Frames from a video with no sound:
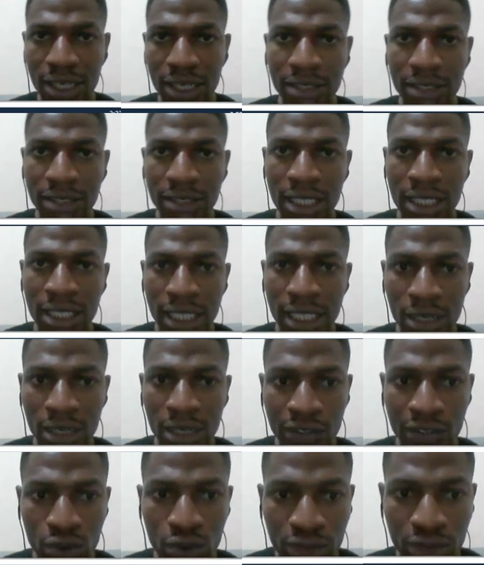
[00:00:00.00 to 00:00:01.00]
right? Now,
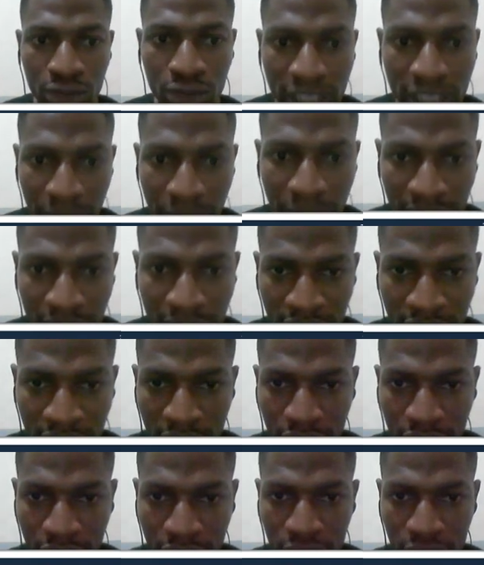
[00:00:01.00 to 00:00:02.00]
if you can see business
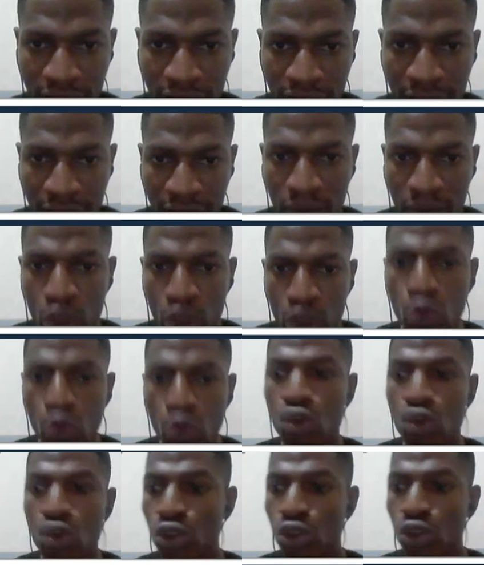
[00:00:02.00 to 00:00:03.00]
casual, you see, you
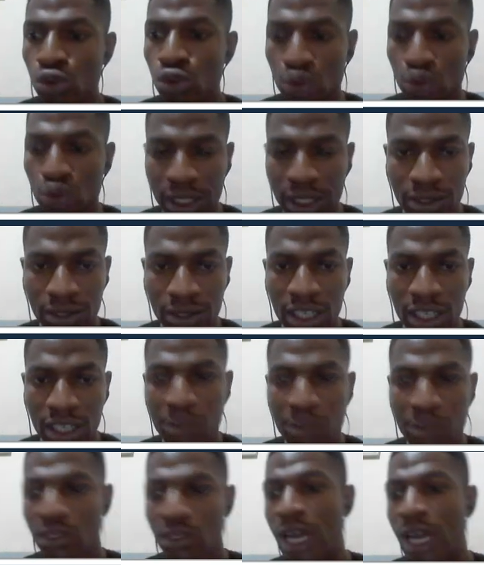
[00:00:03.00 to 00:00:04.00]
could also donate to them
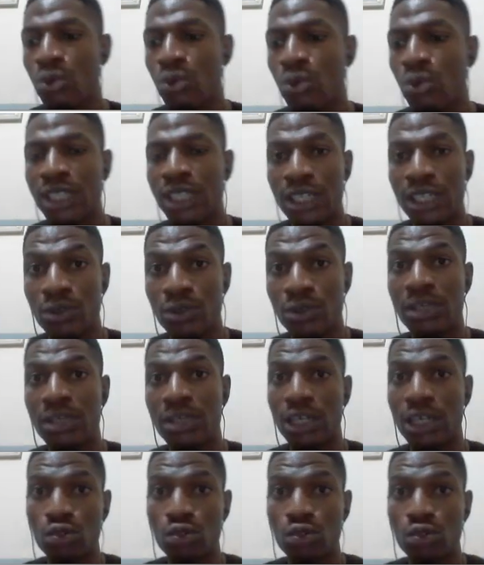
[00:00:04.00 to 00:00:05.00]
if you like what they are doing,
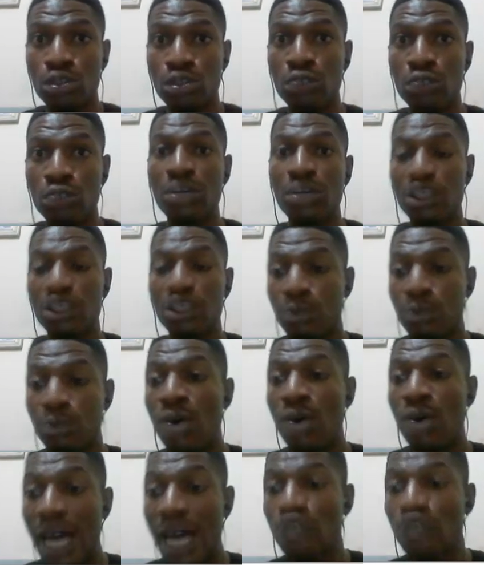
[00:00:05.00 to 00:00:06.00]
and you'll be surprised
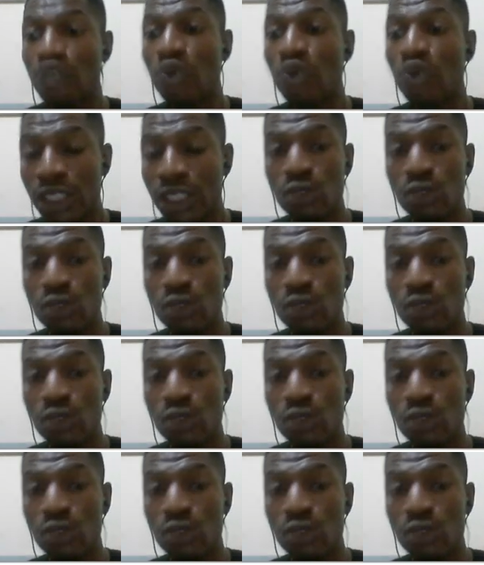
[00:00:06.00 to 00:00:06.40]
people are actually